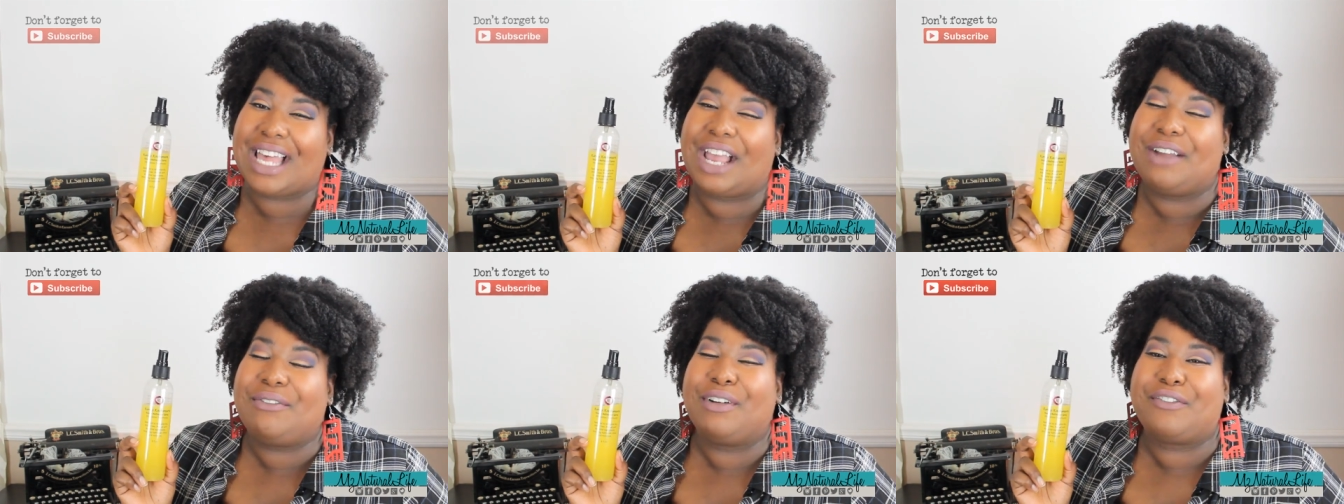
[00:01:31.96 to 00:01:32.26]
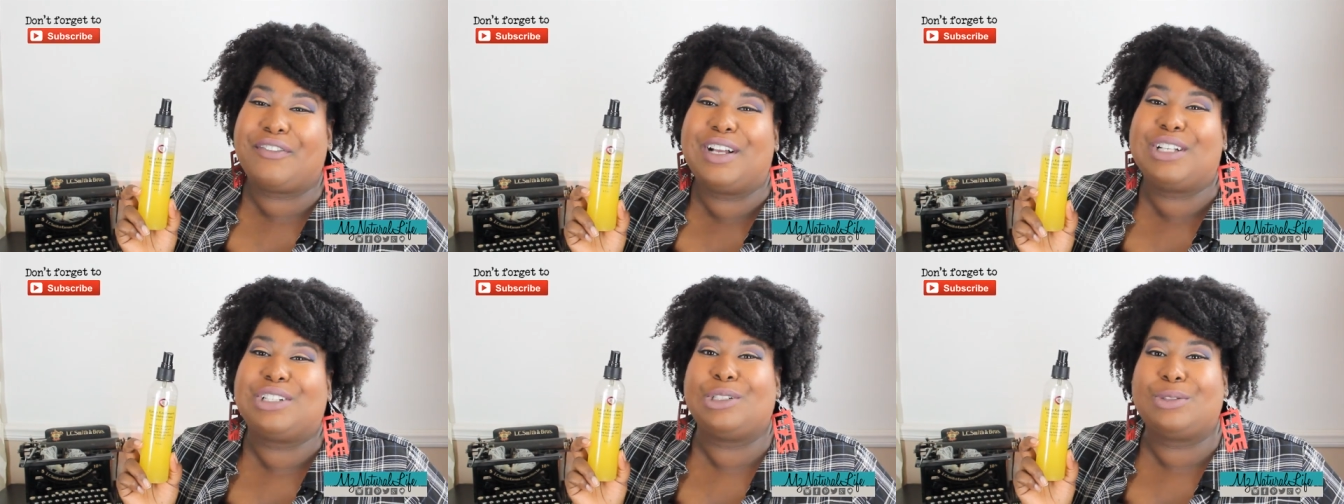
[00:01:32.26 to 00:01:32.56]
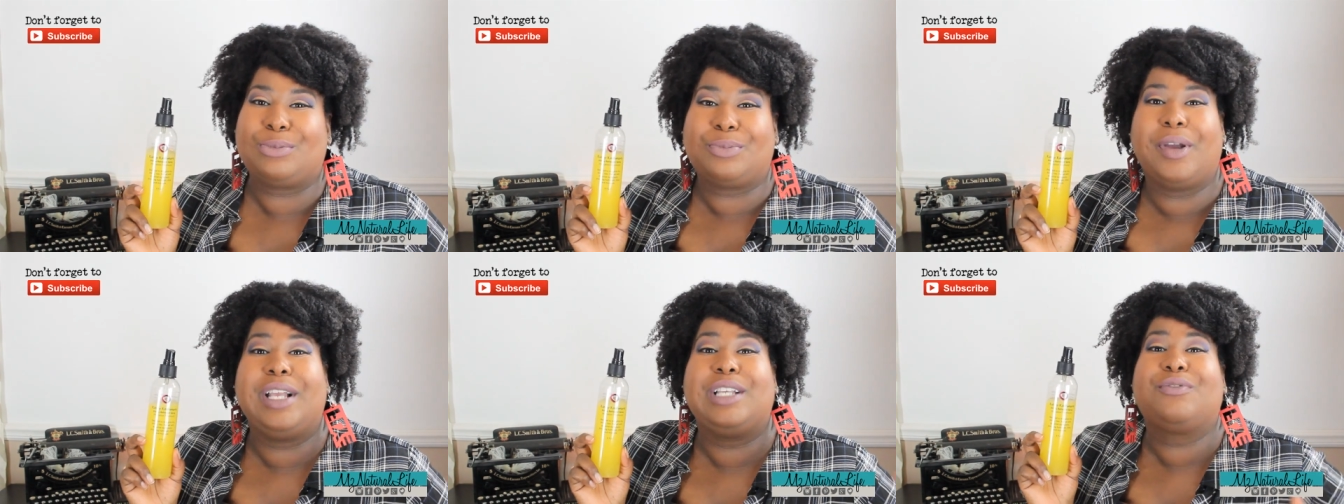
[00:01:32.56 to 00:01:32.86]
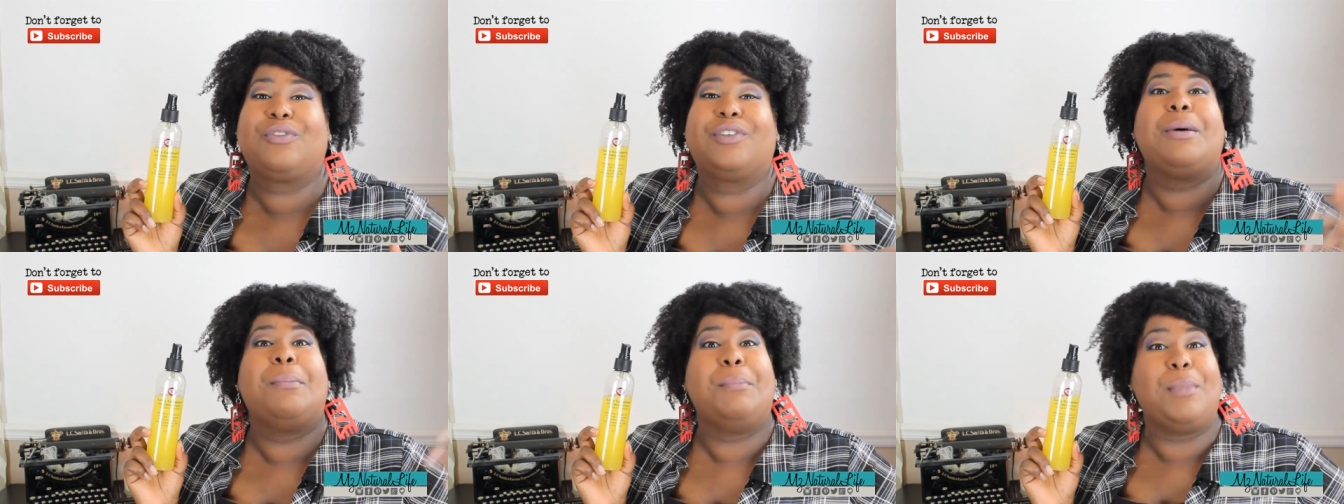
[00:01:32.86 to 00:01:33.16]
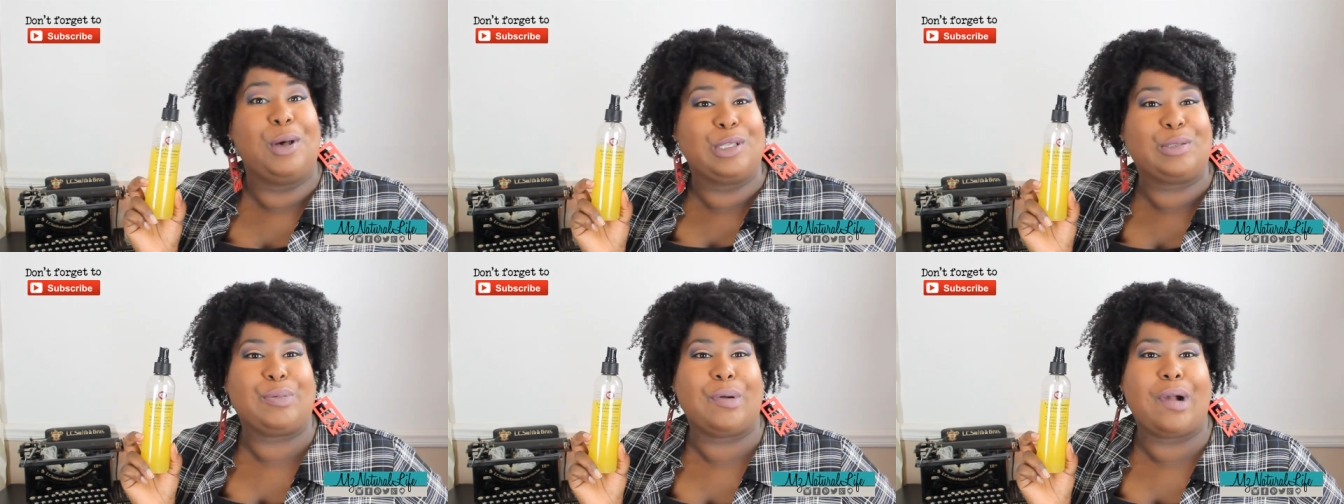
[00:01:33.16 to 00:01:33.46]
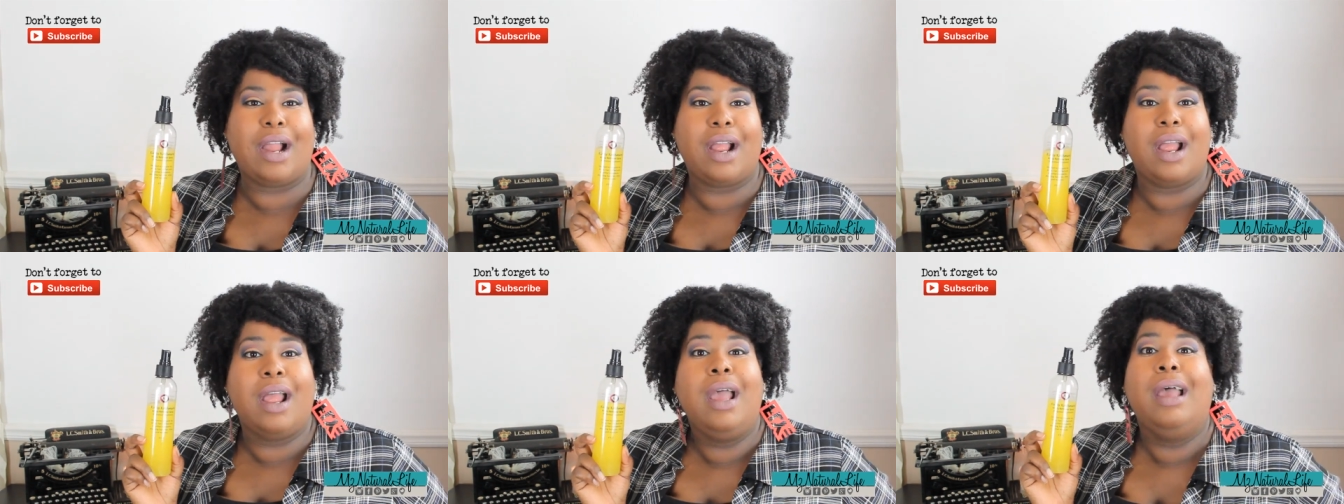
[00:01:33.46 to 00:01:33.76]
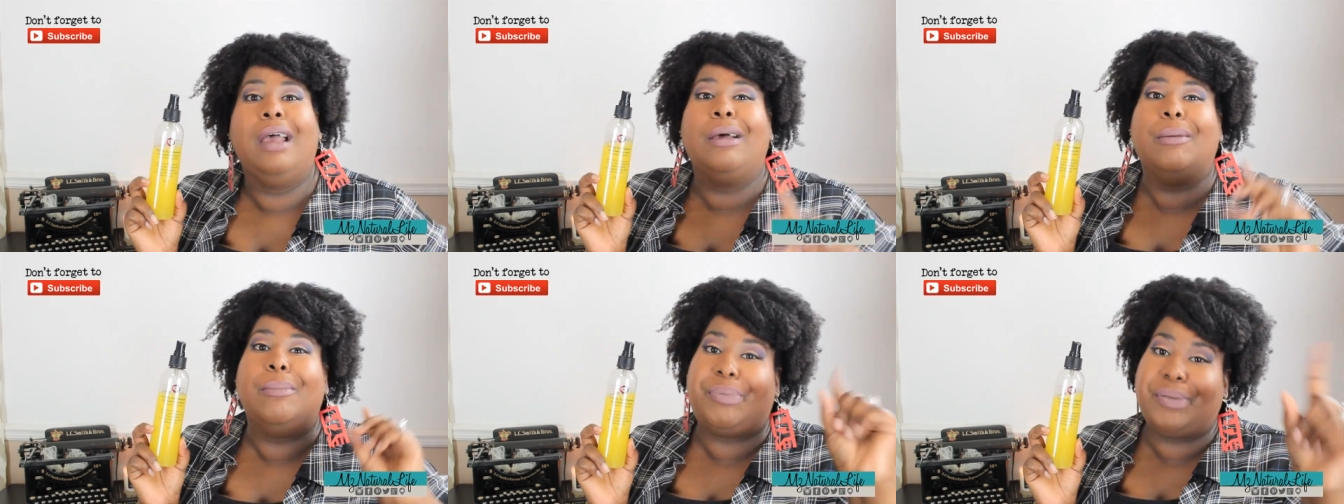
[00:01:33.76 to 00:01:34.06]
like refresher sprays for the most part,
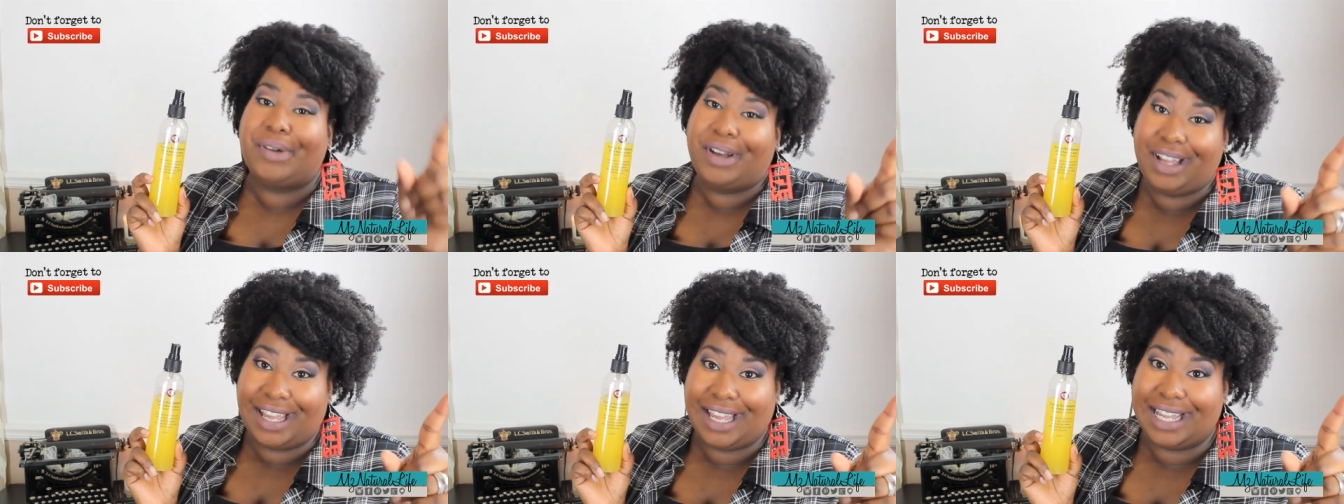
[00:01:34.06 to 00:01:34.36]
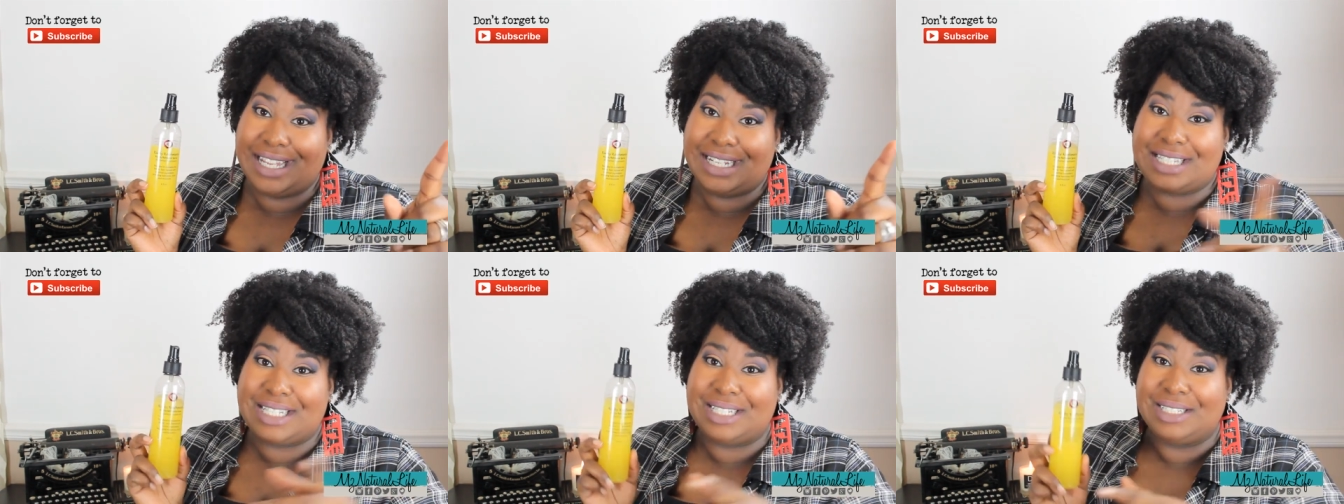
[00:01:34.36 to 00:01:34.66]
but